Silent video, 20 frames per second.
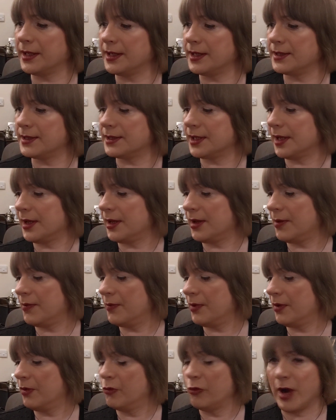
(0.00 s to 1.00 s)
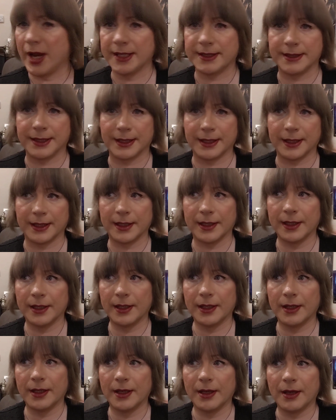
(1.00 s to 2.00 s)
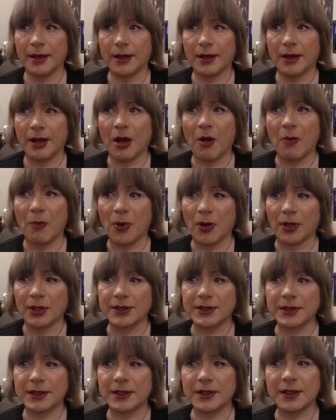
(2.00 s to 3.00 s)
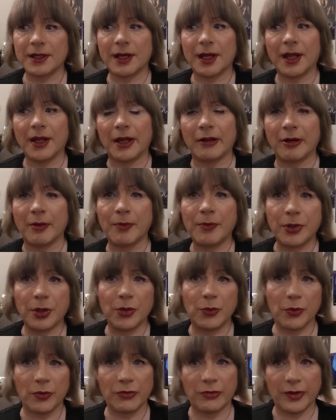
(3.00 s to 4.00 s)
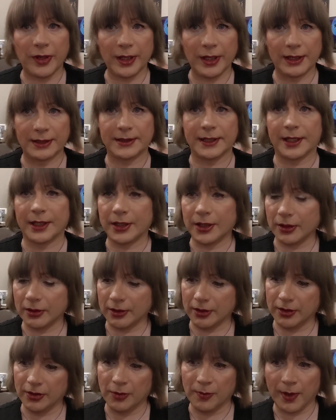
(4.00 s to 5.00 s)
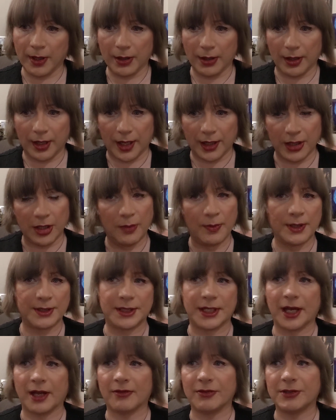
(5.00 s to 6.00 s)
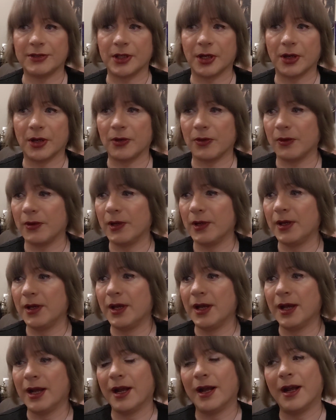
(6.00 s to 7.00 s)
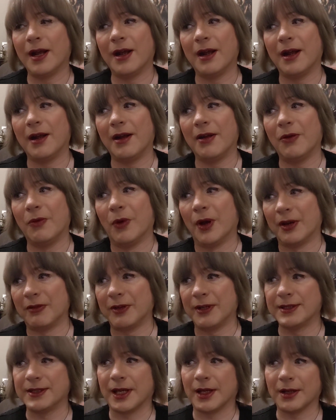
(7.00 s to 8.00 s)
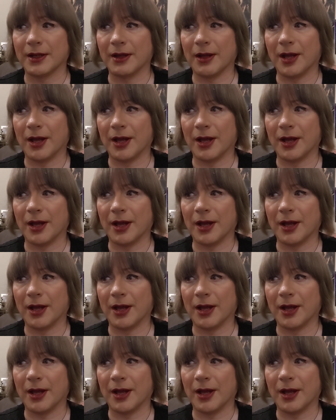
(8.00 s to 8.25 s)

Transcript: is racing, but they're imbued with feelings like humans have. So one of the things that